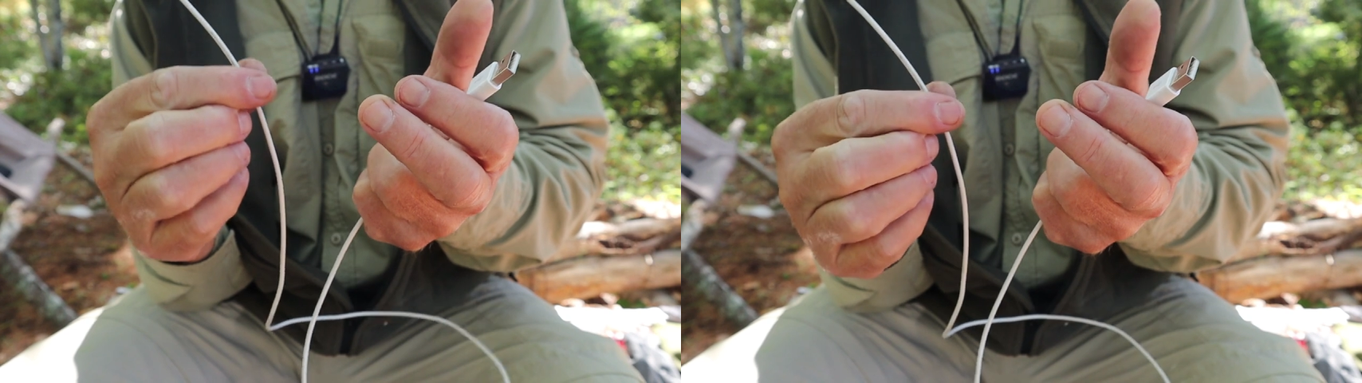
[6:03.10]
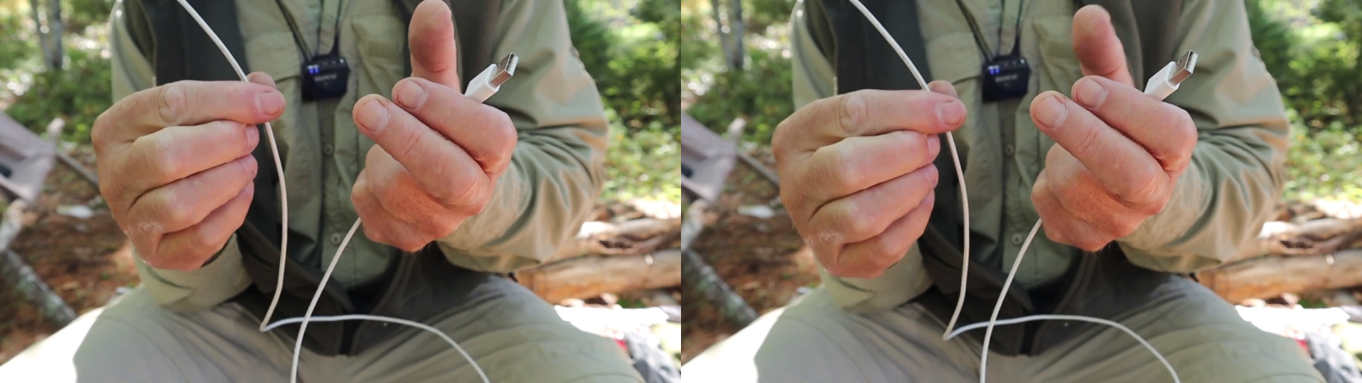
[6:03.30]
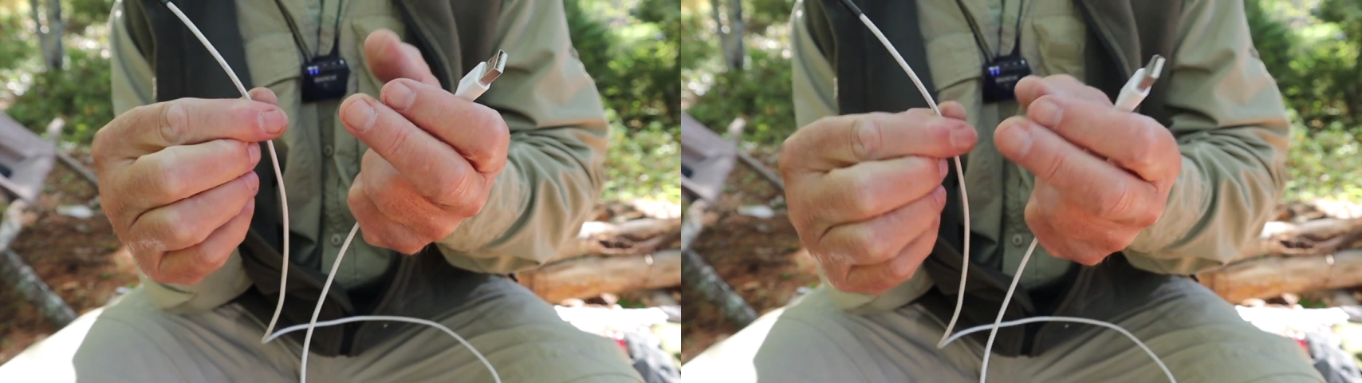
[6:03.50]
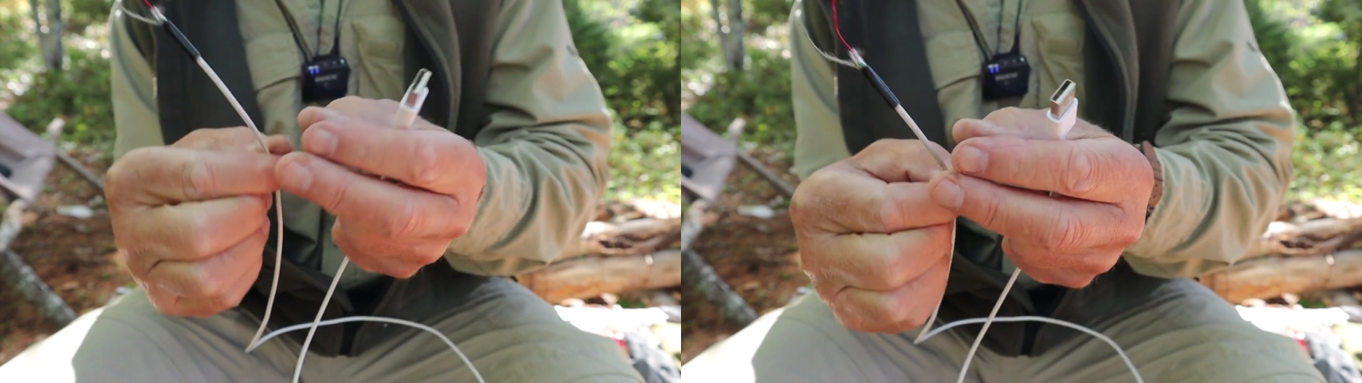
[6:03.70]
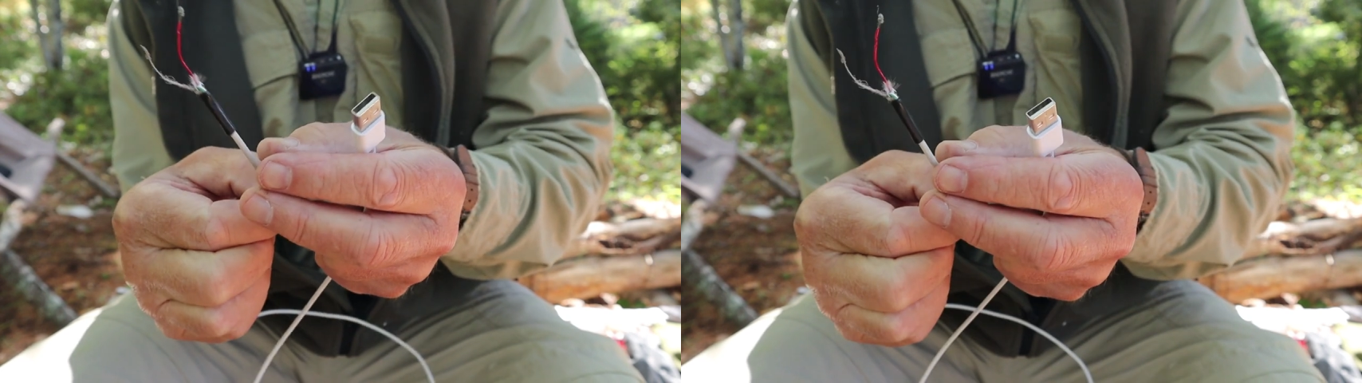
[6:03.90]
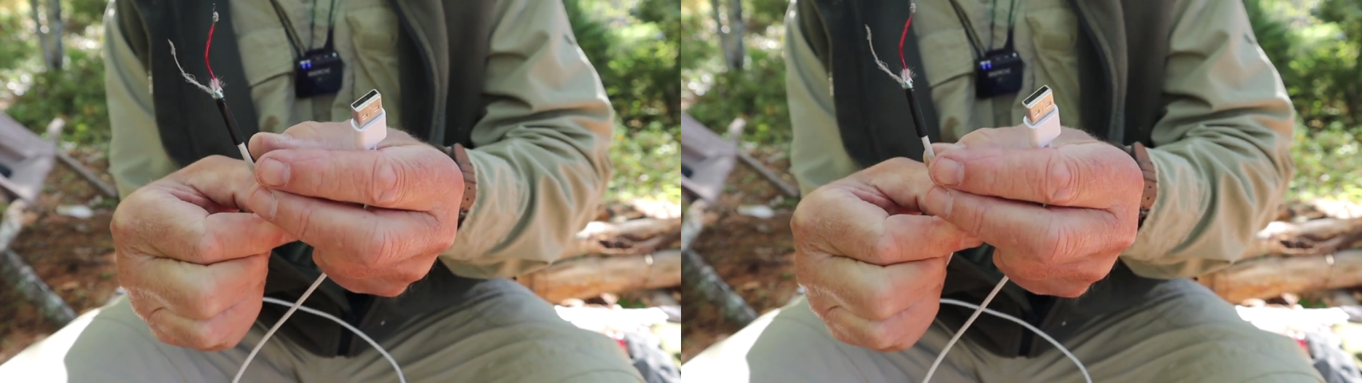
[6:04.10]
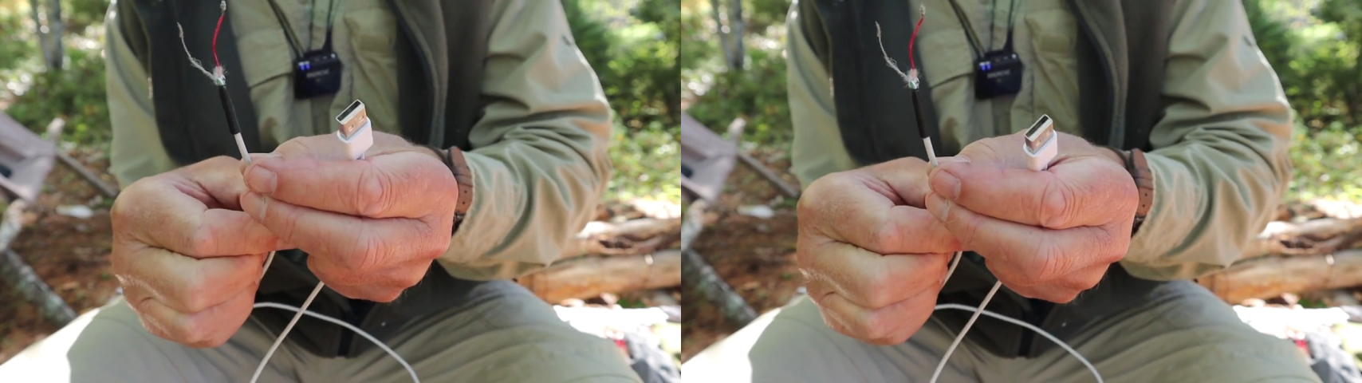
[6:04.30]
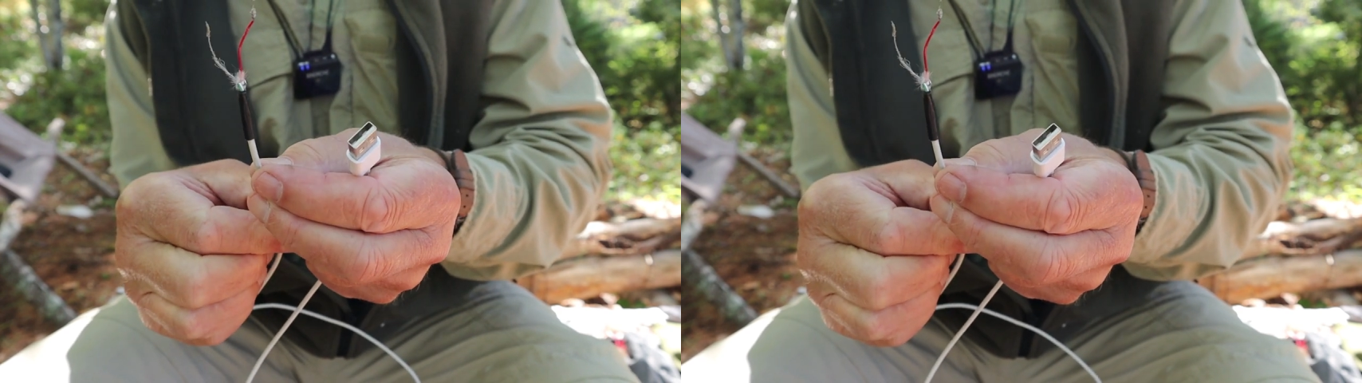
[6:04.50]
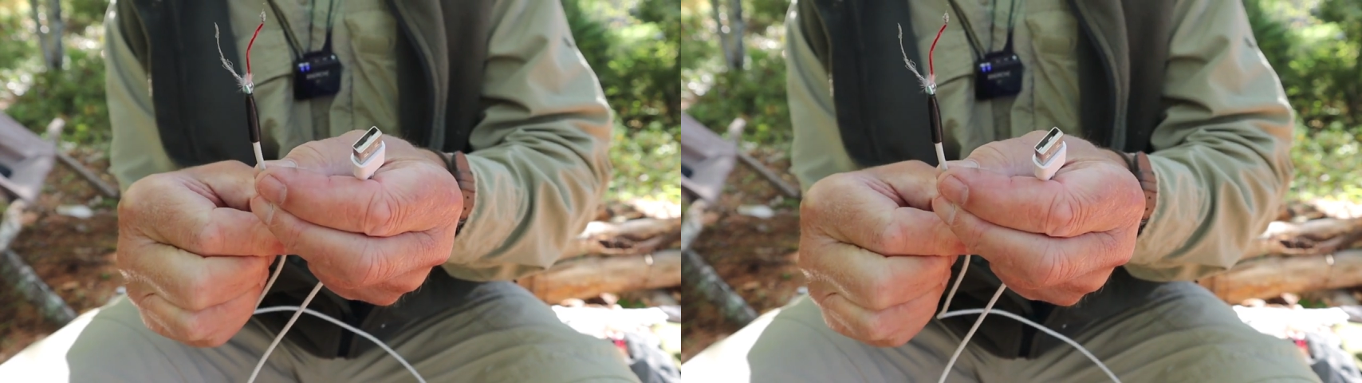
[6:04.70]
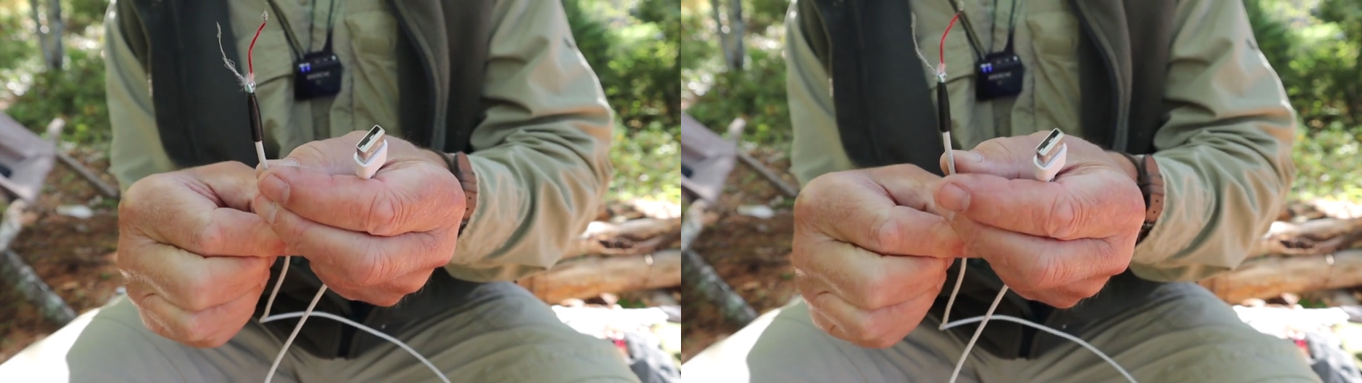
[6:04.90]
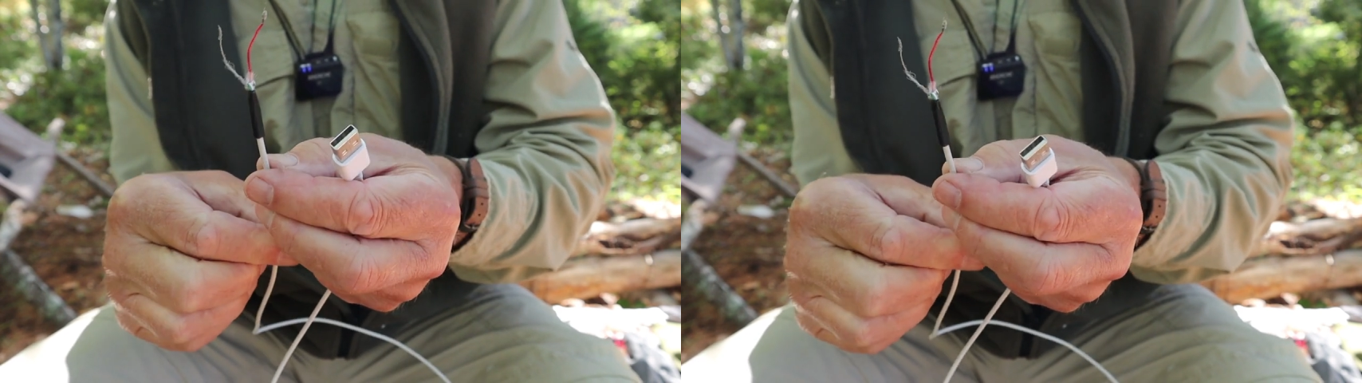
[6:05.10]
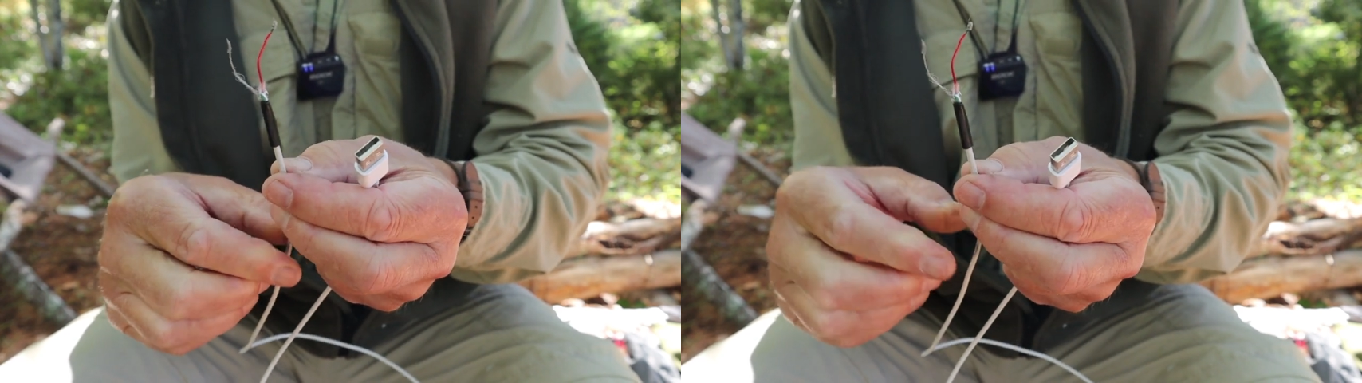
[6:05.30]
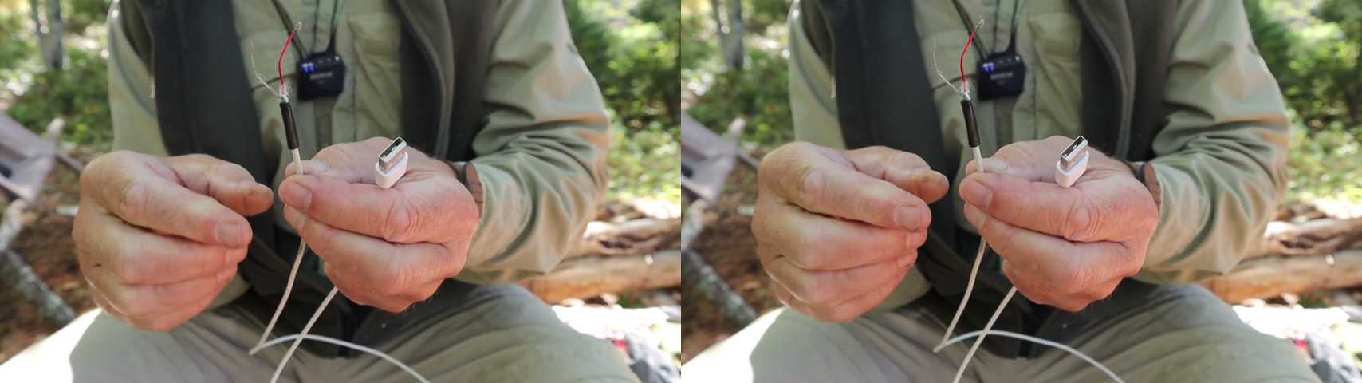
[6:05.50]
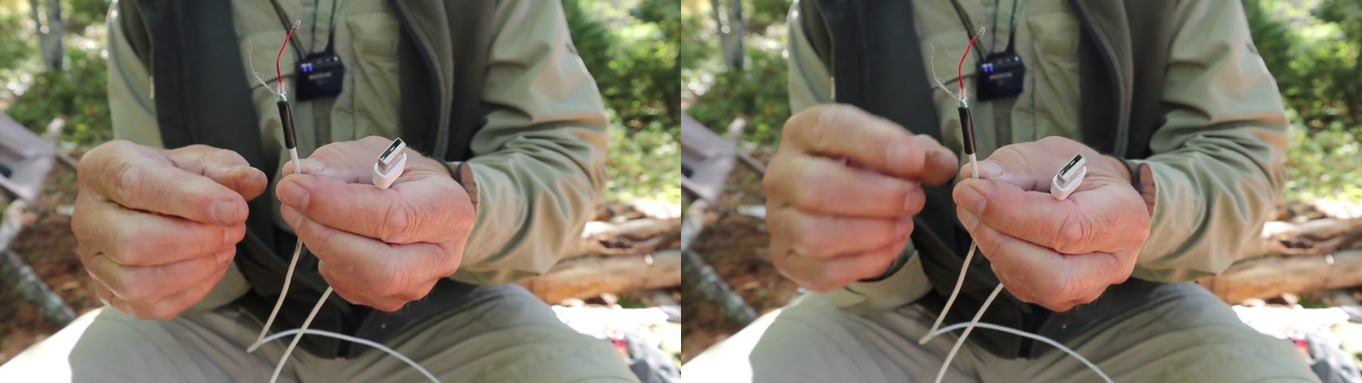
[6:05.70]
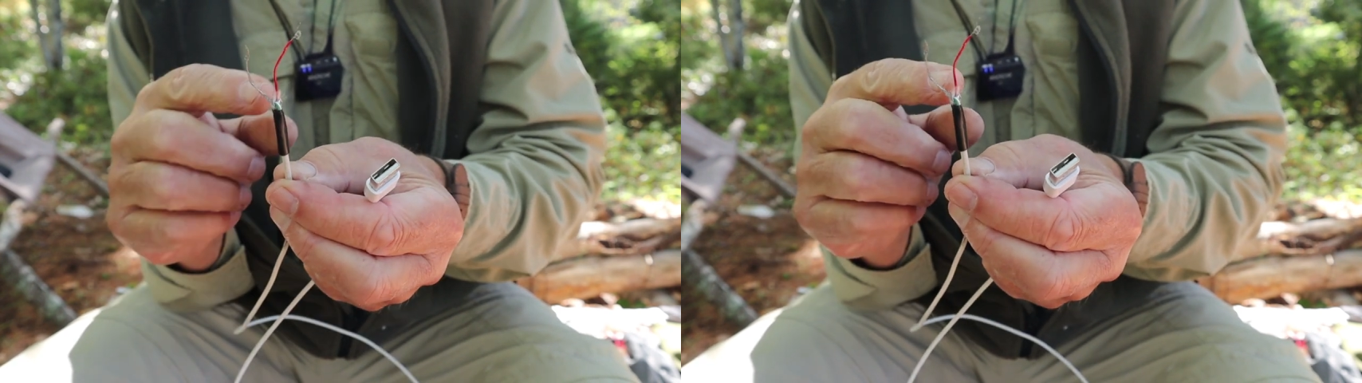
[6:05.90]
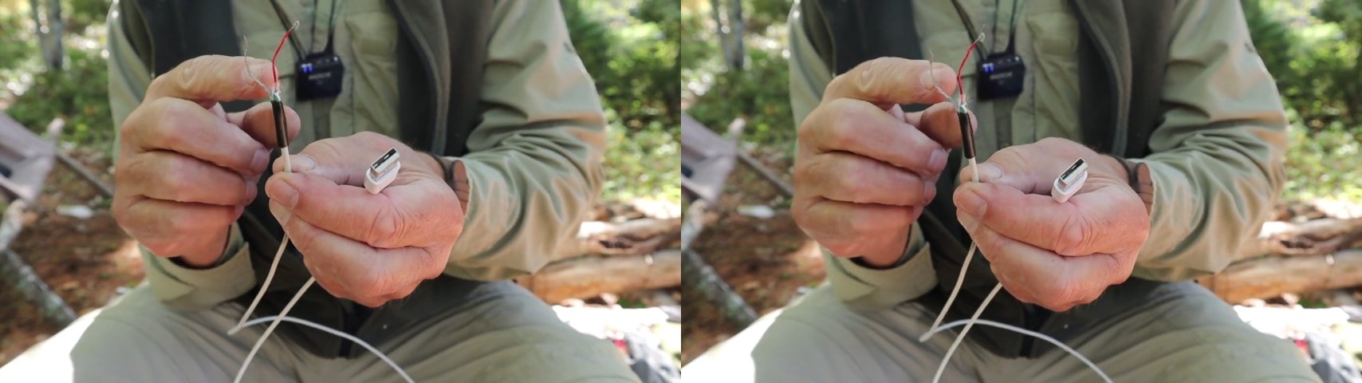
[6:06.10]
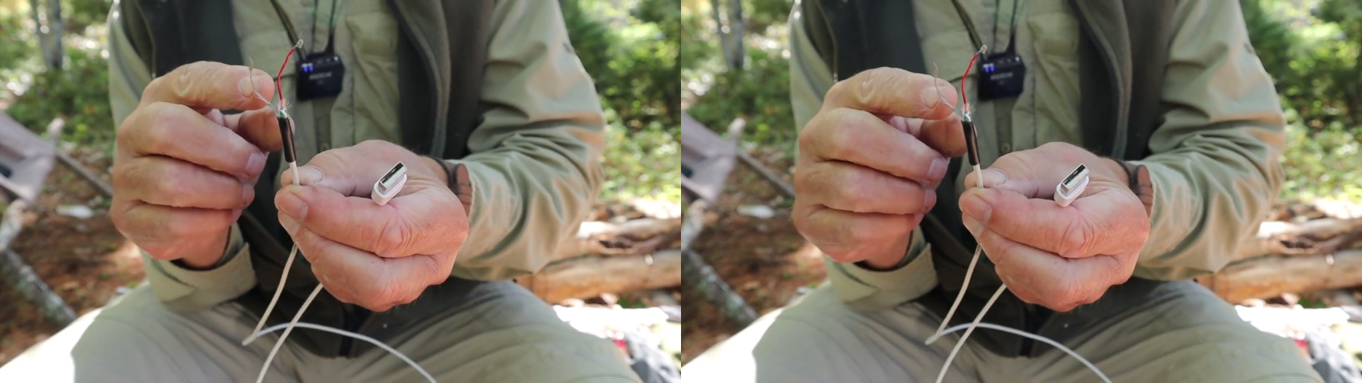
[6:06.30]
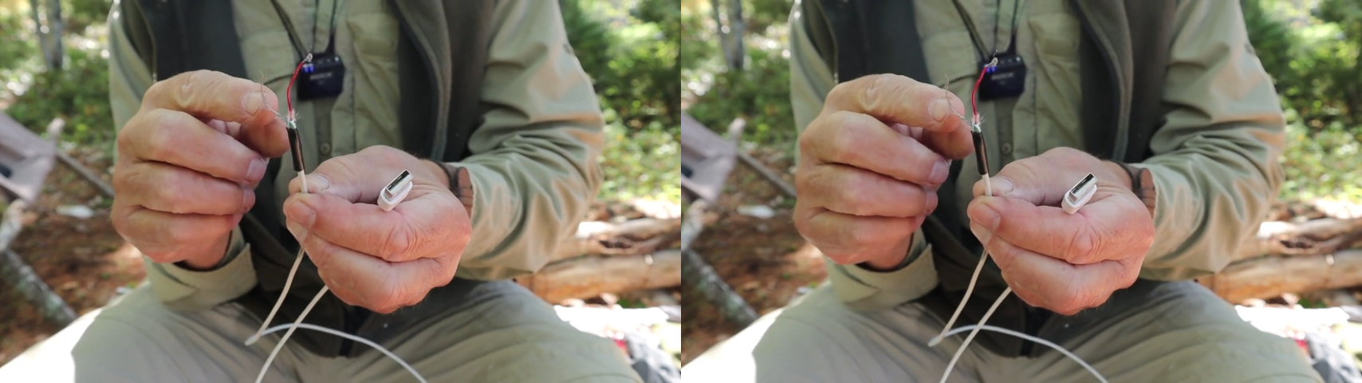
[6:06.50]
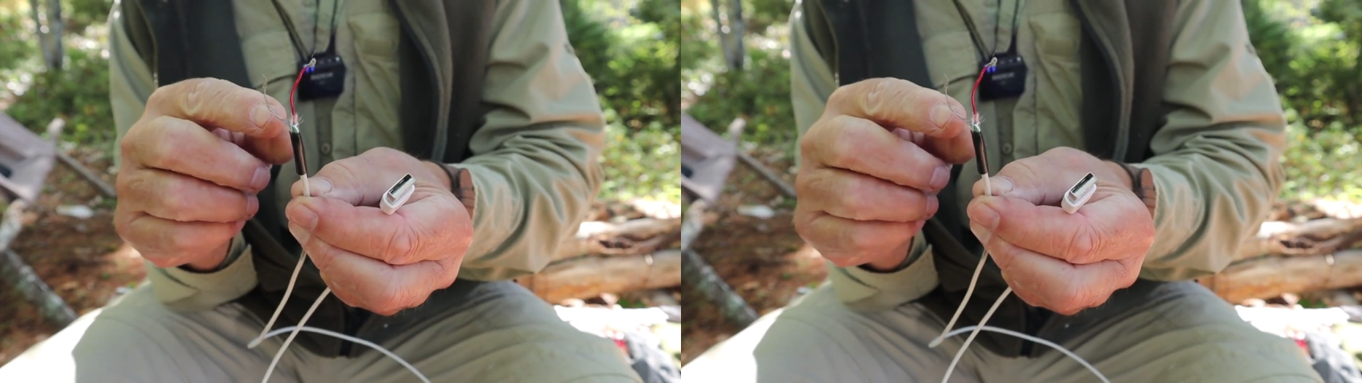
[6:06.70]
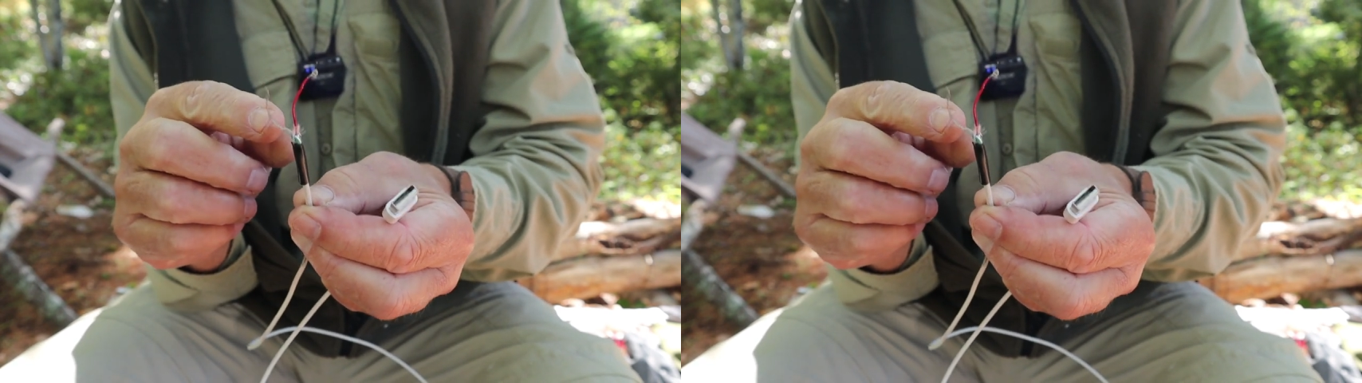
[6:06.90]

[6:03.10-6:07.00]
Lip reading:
[unreadable: no face in view]